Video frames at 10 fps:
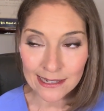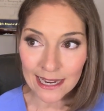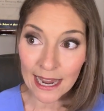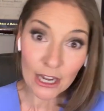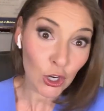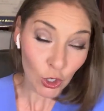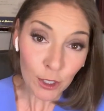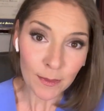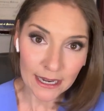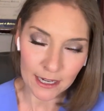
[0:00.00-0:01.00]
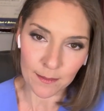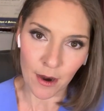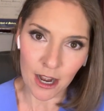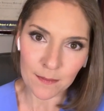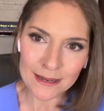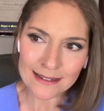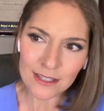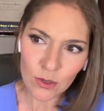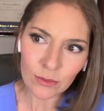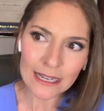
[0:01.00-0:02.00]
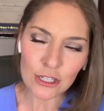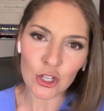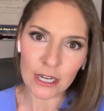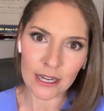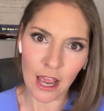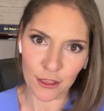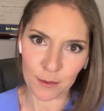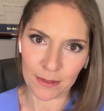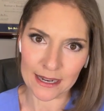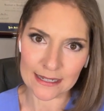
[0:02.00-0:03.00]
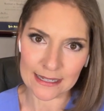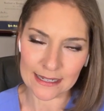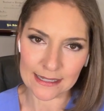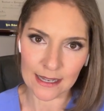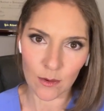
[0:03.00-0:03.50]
It could be in part, but so let's look at other places